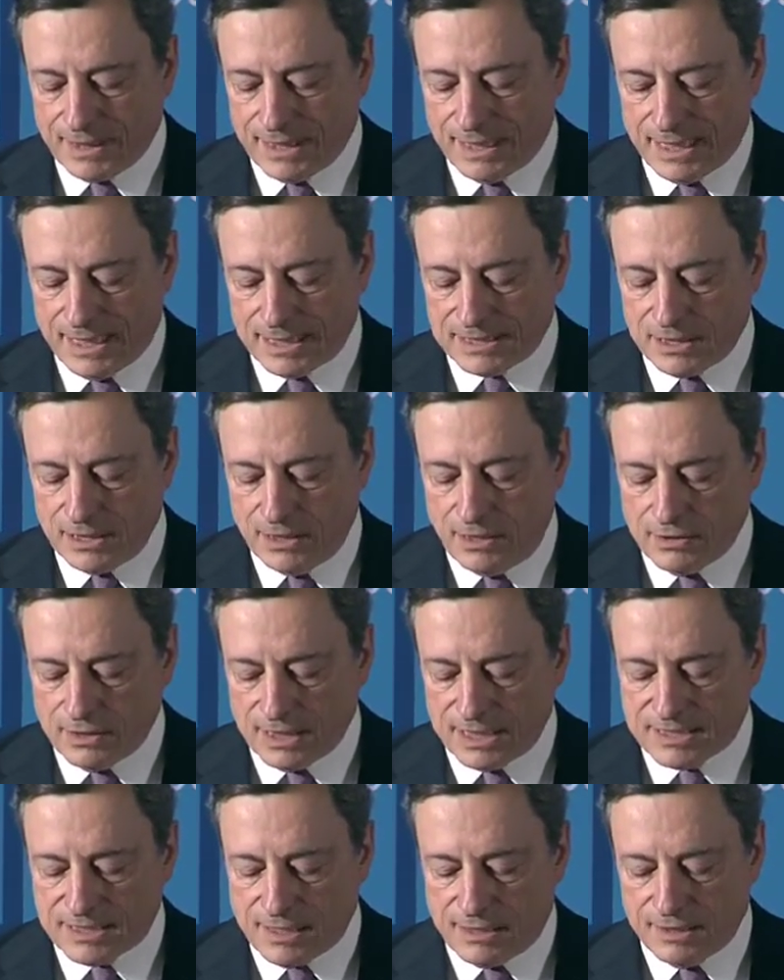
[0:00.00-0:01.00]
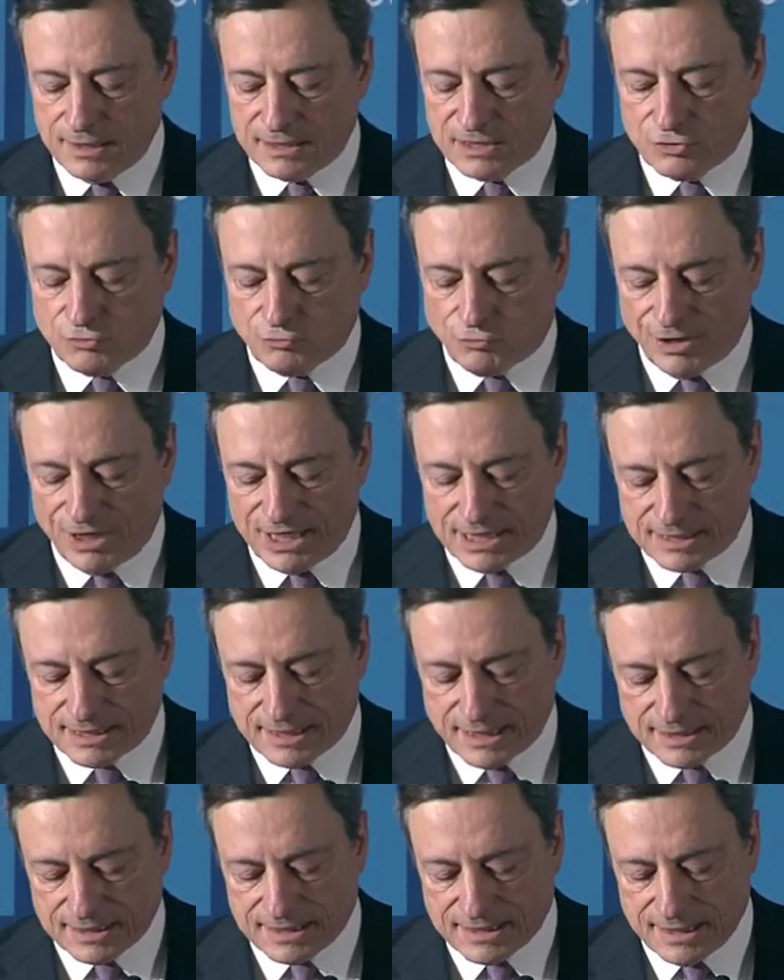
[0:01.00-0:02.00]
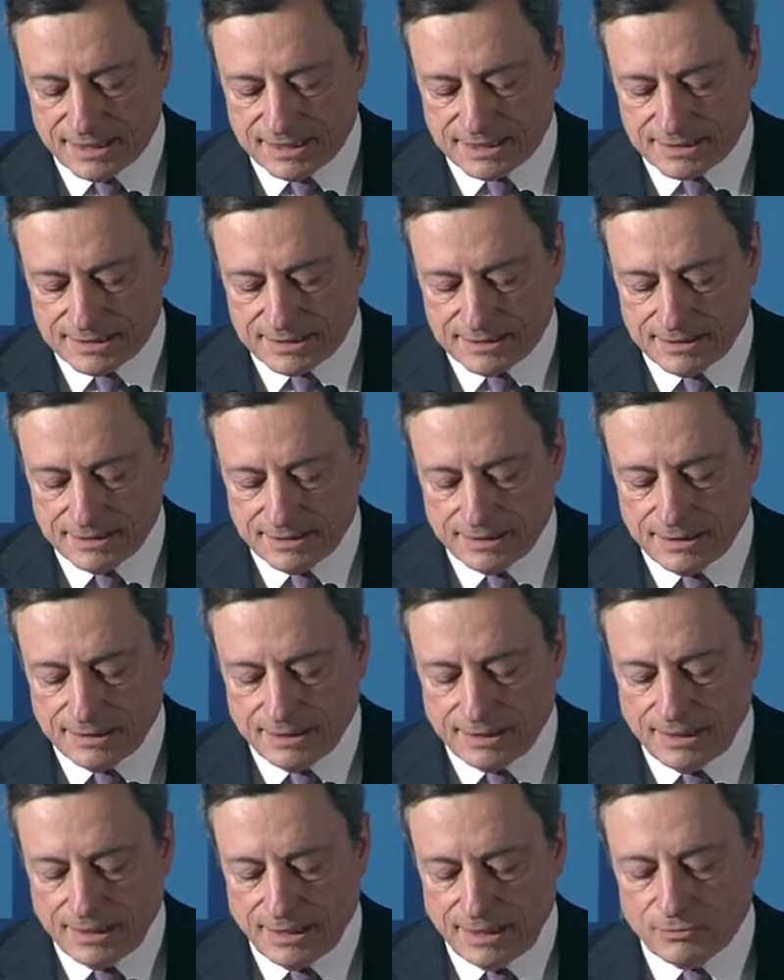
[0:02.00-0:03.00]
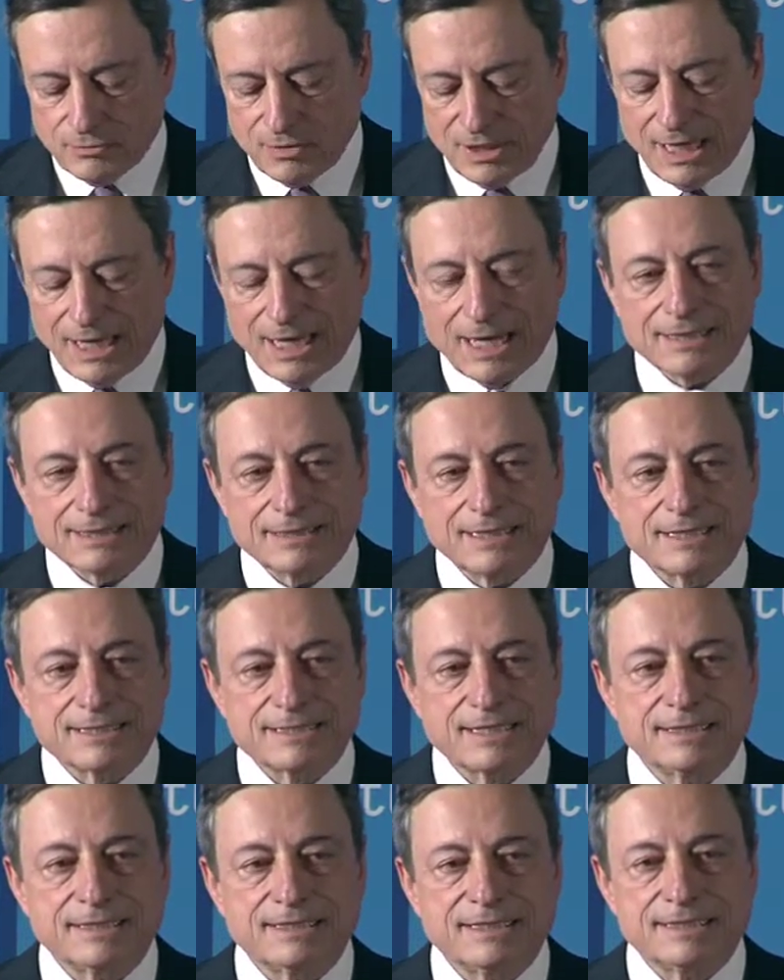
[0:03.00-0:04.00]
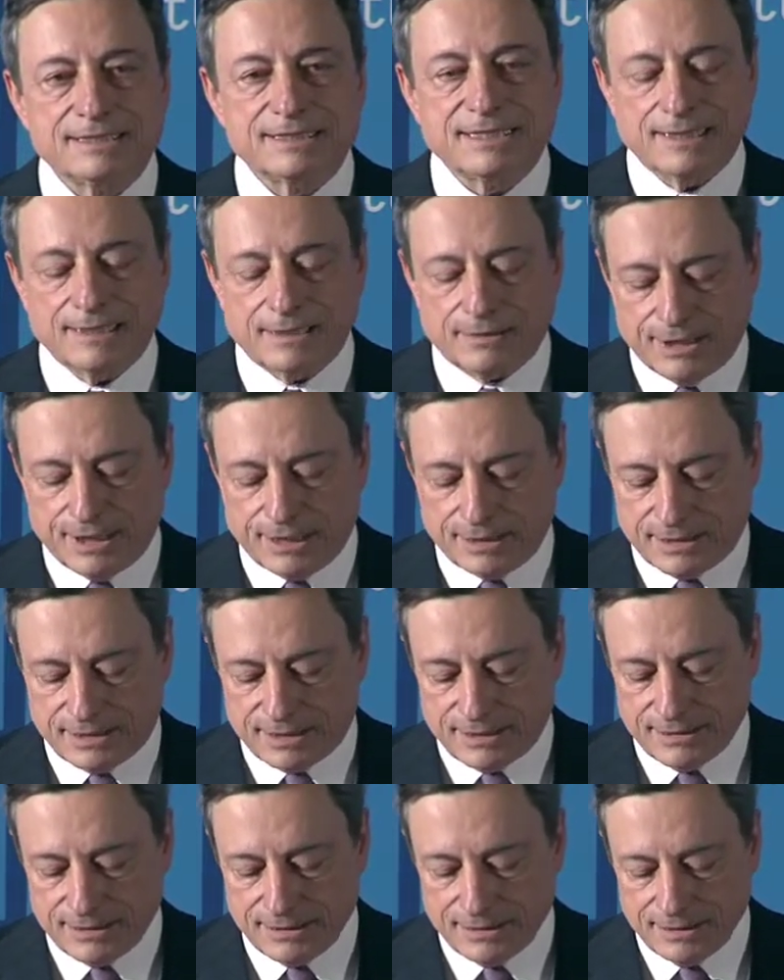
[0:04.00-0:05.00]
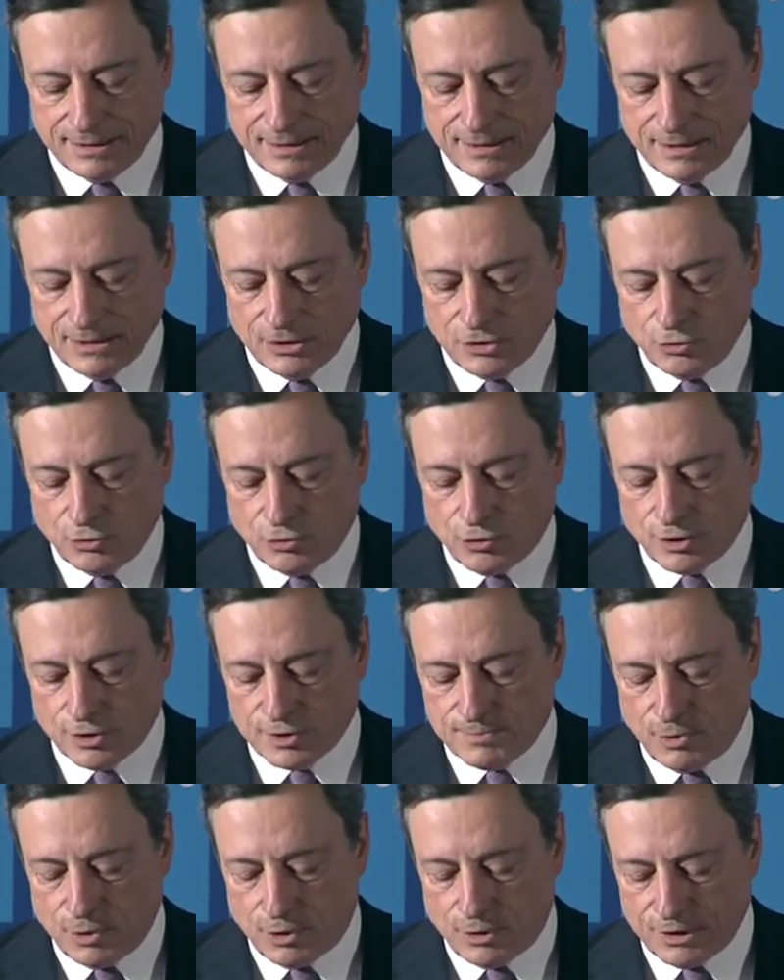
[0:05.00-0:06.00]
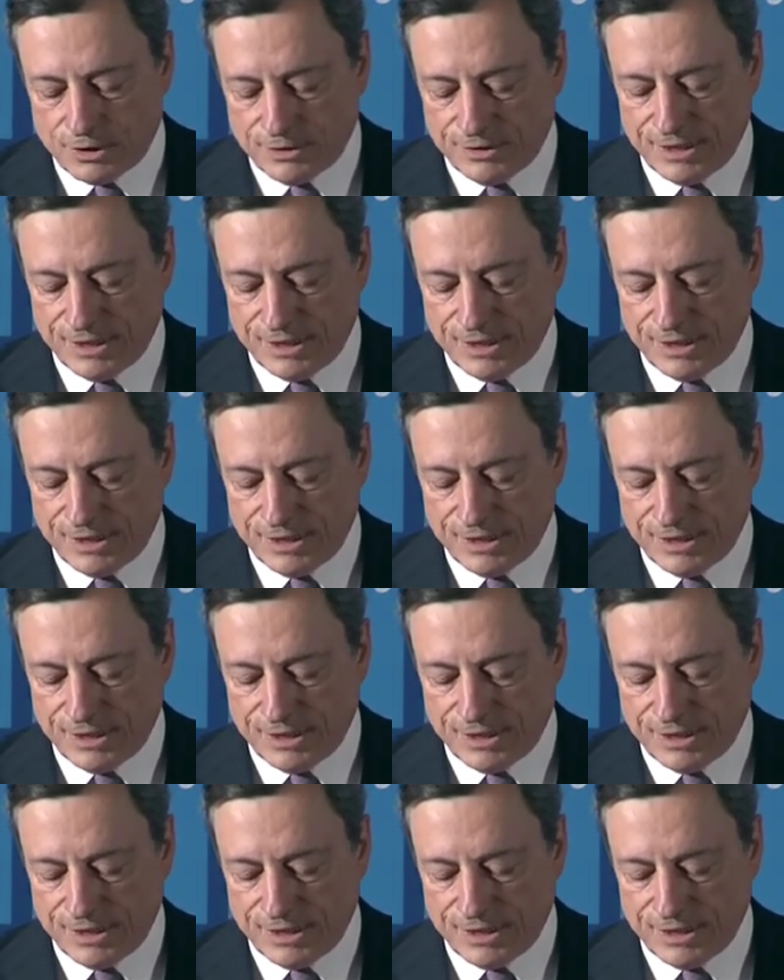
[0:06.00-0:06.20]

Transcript: as long as this risk exists, it will act as a deterrent to cross-border